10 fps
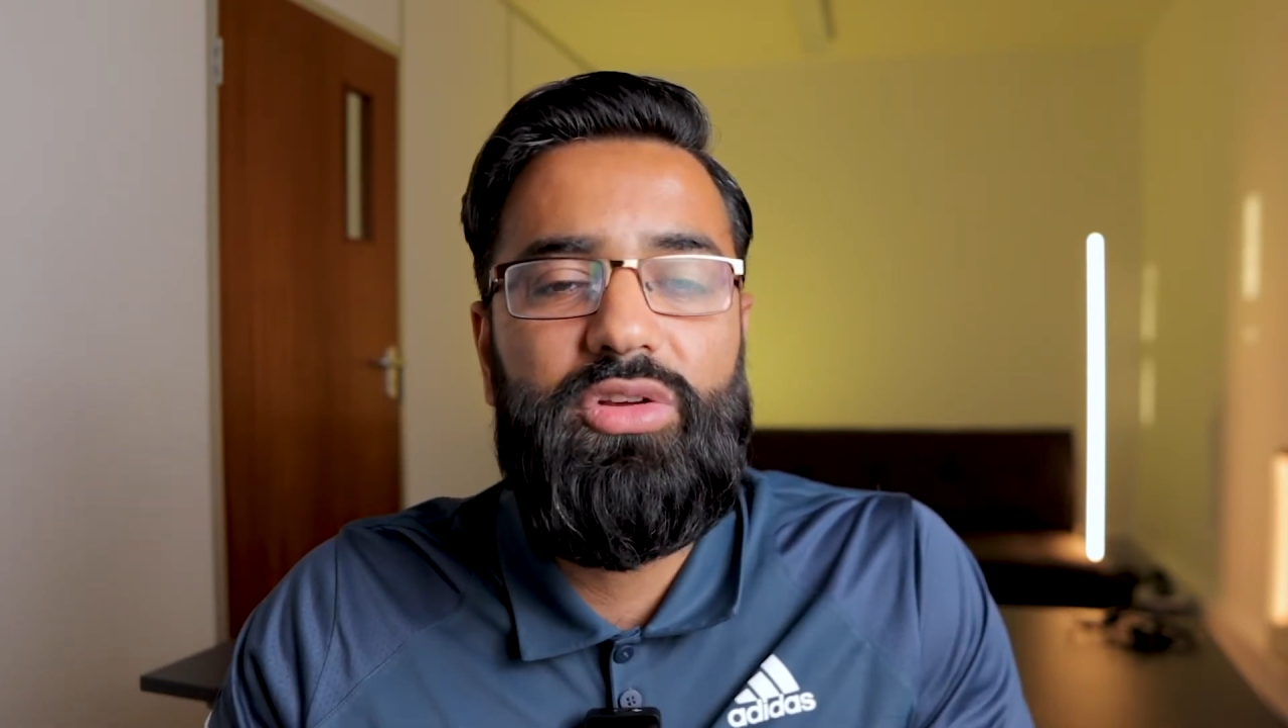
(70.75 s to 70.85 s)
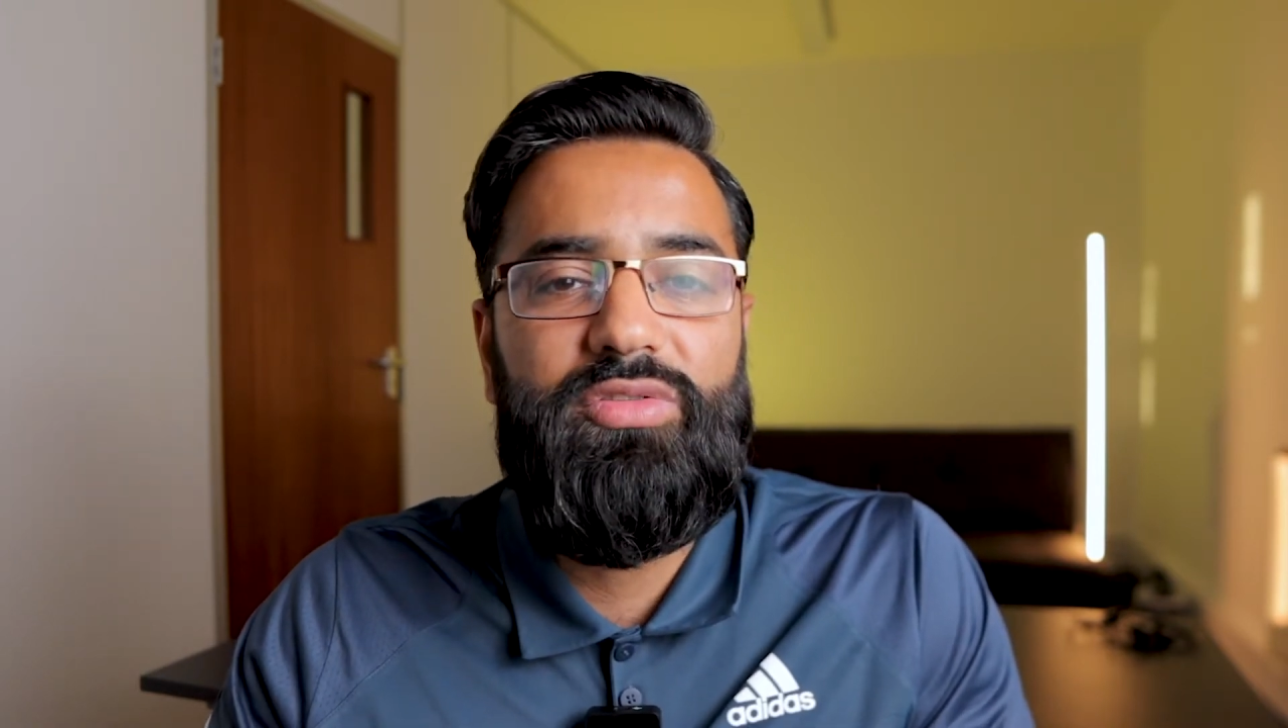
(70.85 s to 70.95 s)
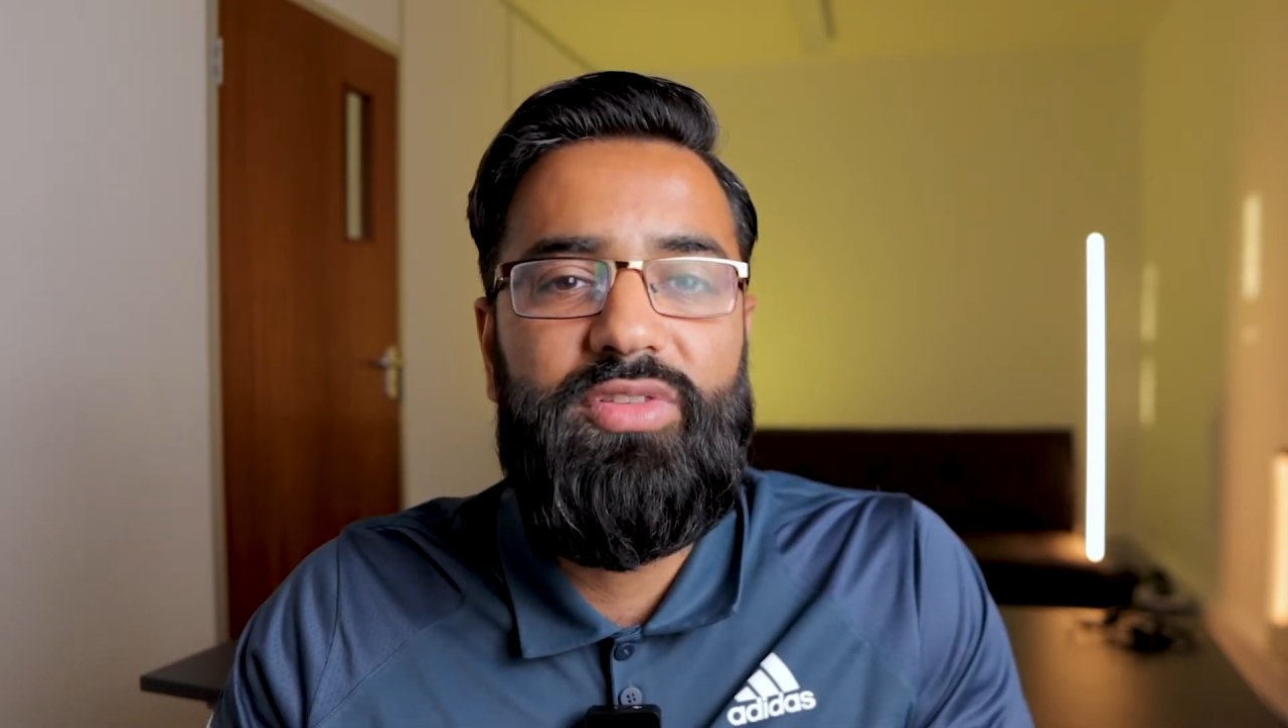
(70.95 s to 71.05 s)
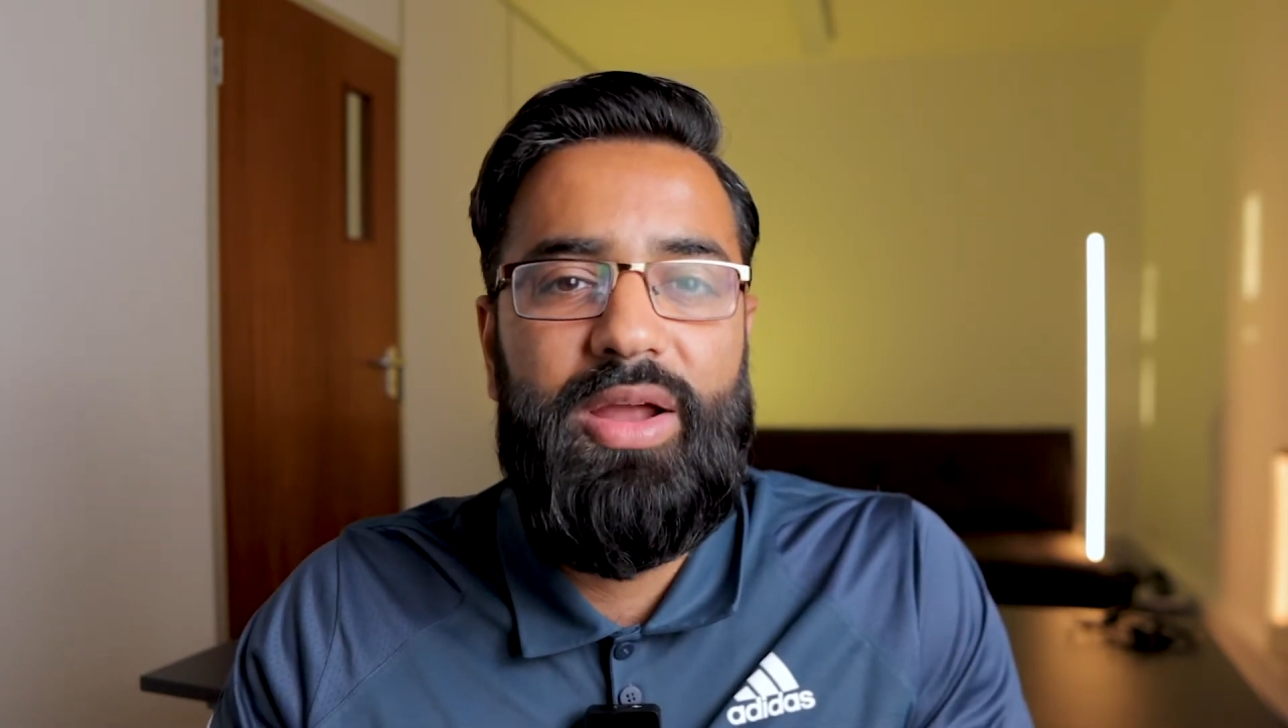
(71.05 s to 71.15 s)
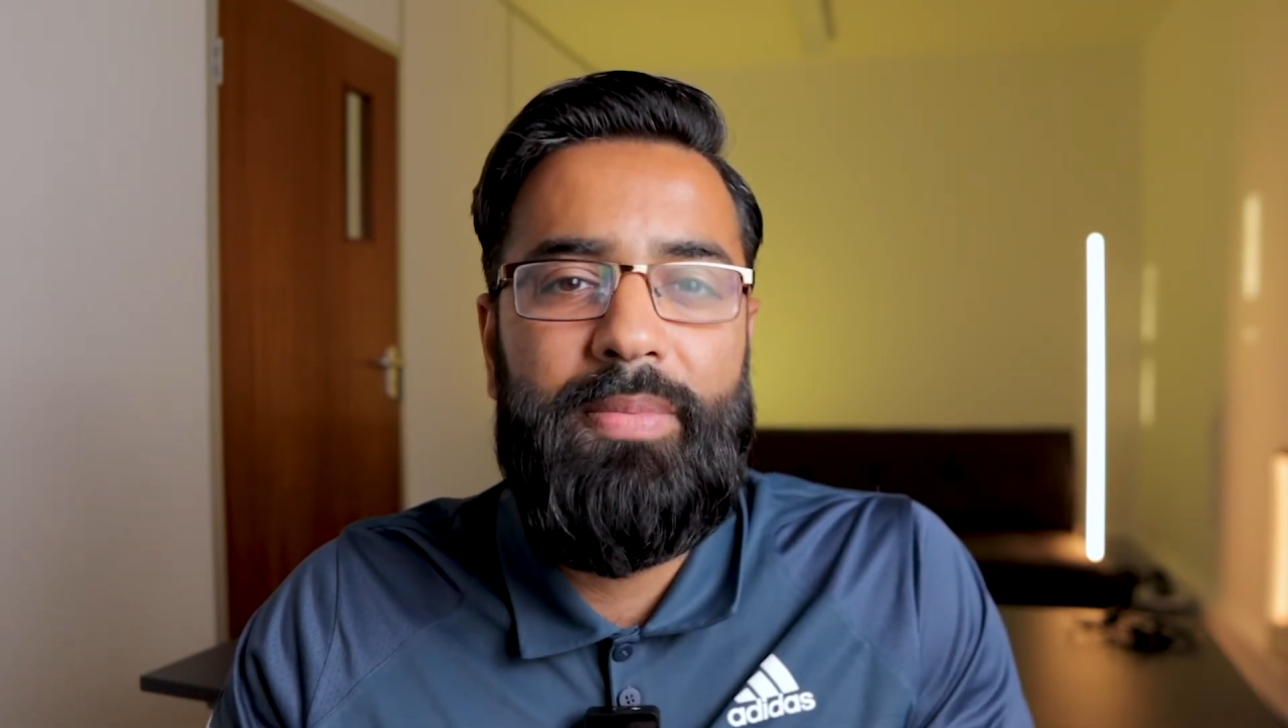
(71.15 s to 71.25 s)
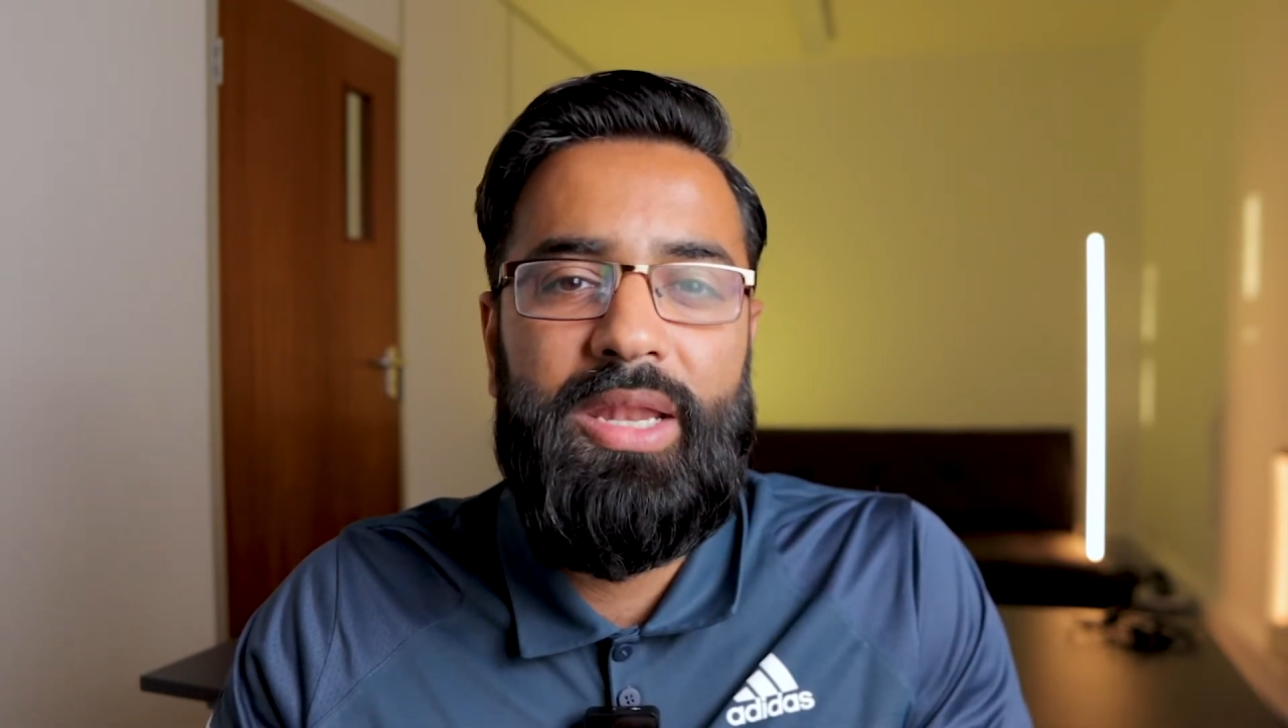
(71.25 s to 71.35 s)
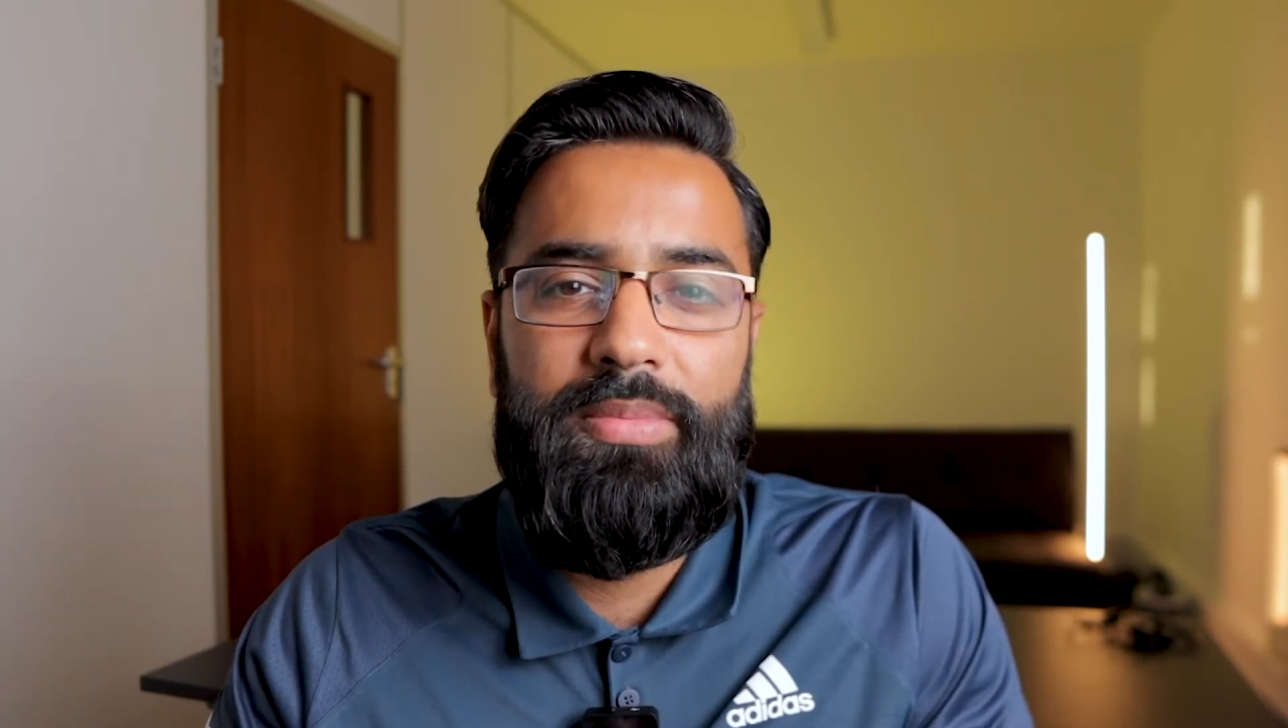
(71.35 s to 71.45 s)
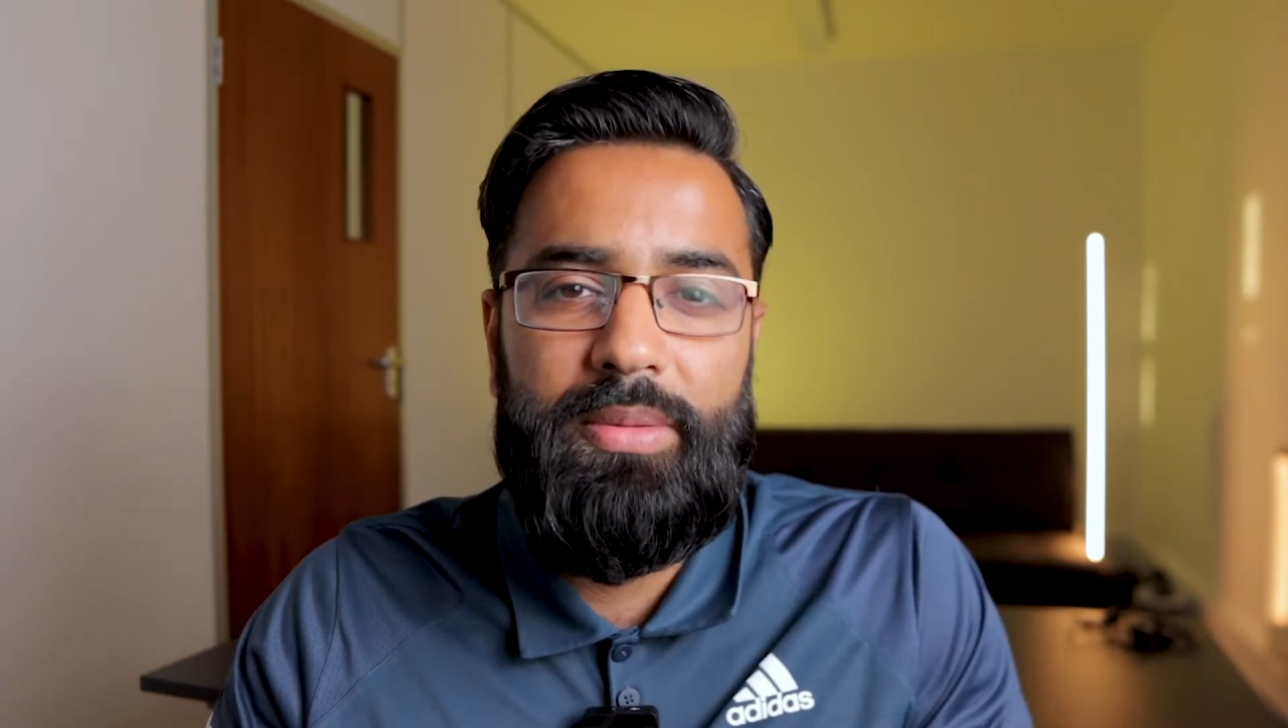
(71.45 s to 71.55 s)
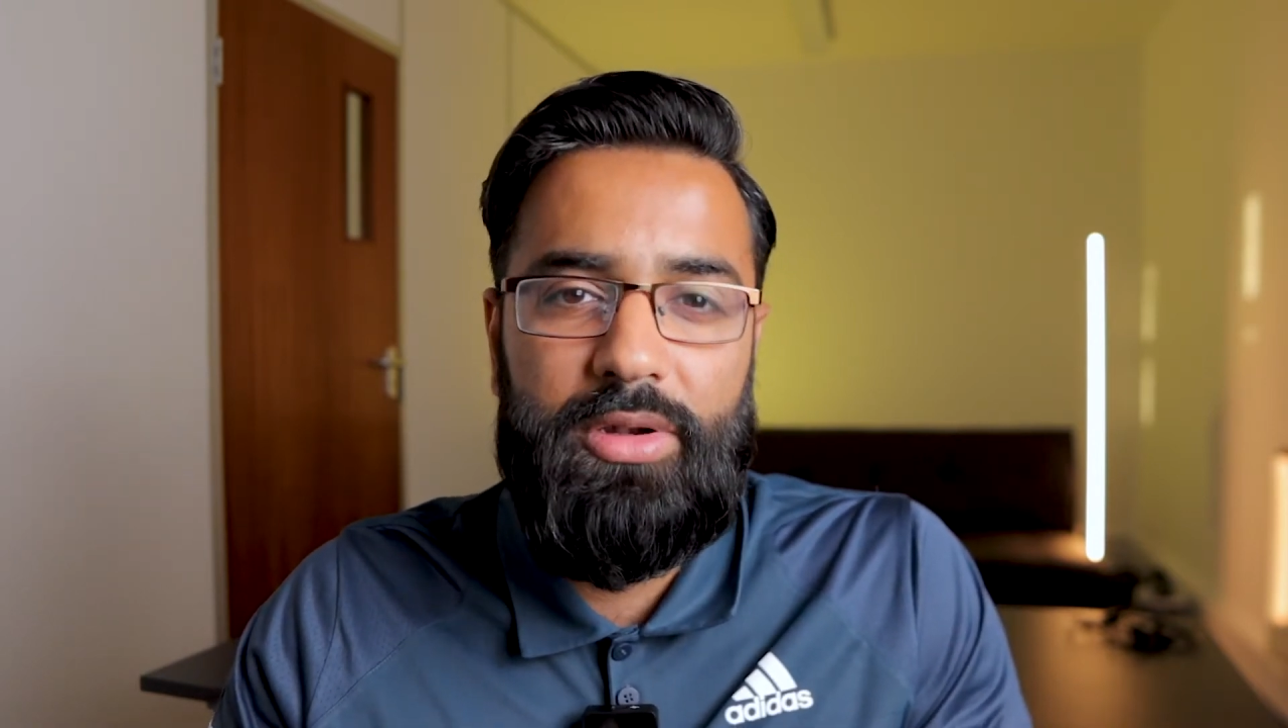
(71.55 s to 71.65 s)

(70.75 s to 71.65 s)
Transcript: you'll find many people